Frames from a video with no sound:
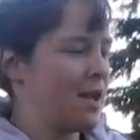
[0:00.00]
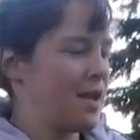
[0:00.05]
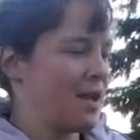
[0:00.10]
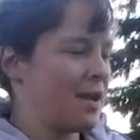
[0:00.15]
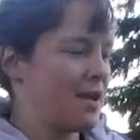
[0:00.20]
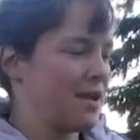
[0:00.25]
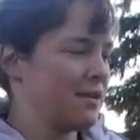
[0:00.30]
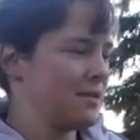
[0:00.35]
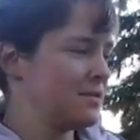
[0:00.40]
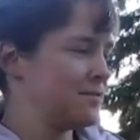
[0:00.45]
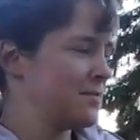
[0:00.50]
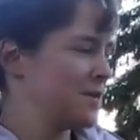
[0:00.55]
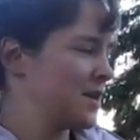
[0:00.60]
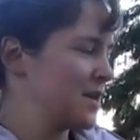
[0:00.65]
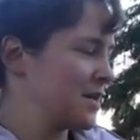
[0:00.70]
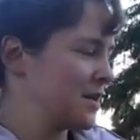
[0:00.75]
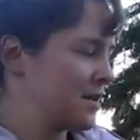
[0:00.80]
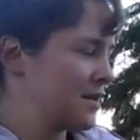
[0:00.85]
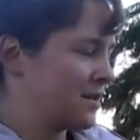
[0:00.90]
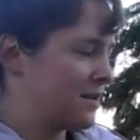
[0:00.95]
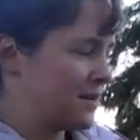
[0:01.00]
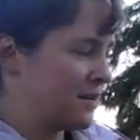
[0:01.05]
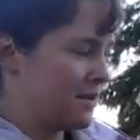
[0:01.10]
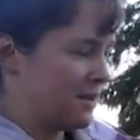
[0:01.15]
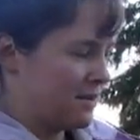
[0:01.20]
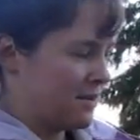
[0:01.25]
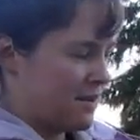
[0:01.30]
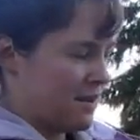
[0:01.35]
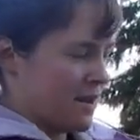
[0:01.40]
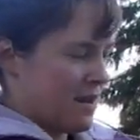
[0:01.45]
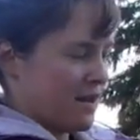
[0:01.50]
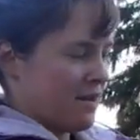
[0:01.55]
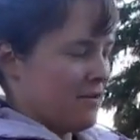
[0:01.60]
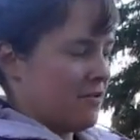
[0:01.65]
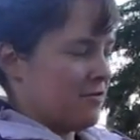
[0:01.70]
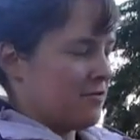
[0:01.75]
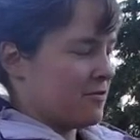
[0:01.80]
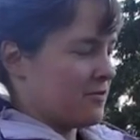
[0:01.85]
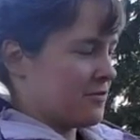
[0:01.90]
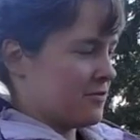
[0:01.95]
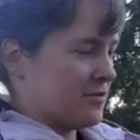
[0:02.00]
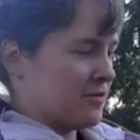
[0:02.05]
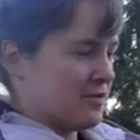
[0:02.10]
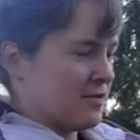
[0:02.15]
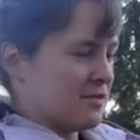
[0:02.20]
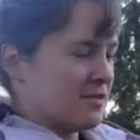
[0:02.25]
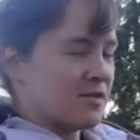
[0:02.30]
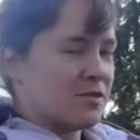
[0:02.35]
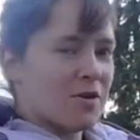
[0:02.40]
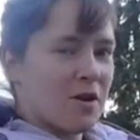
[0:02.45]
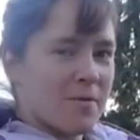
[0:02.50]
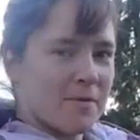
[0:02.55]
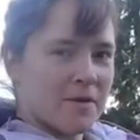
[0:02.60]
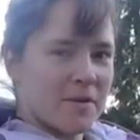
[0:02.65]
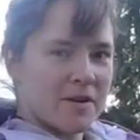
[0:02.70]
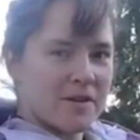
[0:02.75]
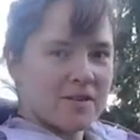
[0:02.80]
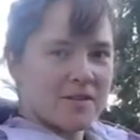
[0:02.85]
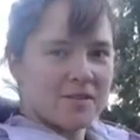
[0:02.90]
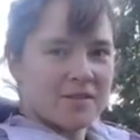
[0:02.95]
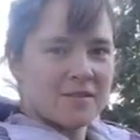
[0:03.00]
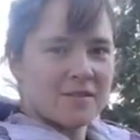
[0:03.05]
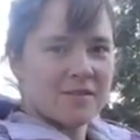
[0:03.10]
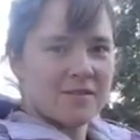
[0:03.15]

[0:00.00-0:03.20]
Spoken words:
and make it have strawberries